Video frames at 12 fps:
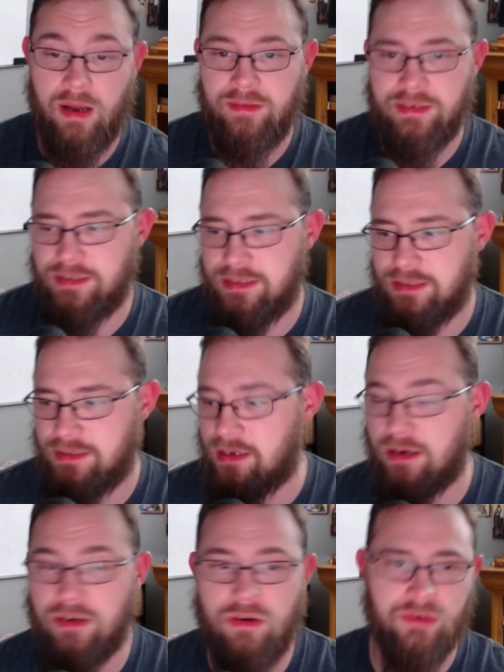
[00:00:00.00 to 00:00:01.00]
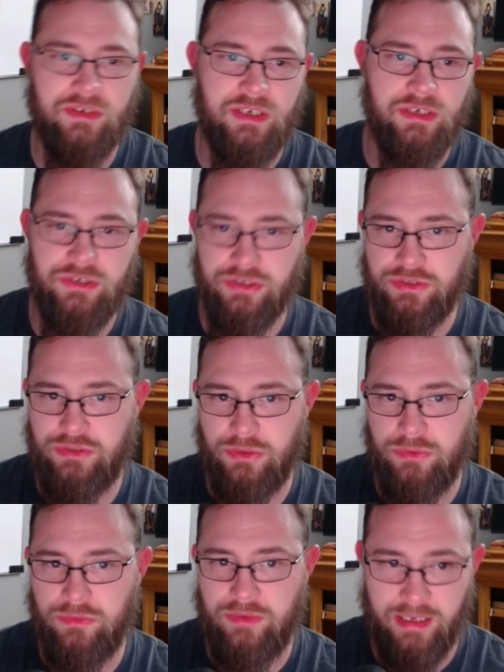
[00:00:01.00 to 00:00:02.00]
This is Cartesian
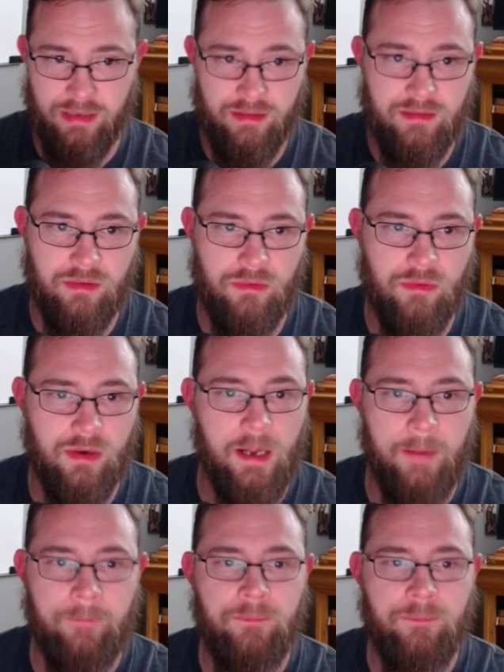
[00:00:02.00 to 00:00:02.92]
to the nth degree.